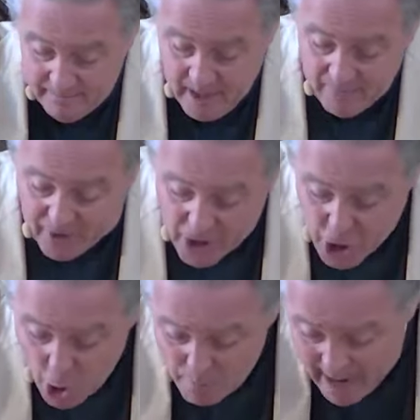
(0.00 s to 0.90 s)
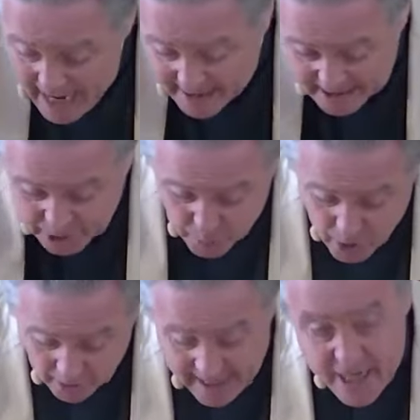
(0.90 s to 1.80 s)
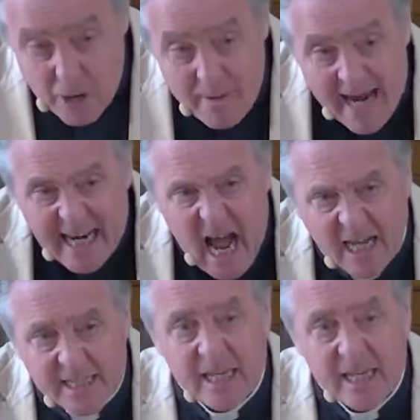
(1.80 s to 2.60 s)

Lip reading: For you made this world and you made us,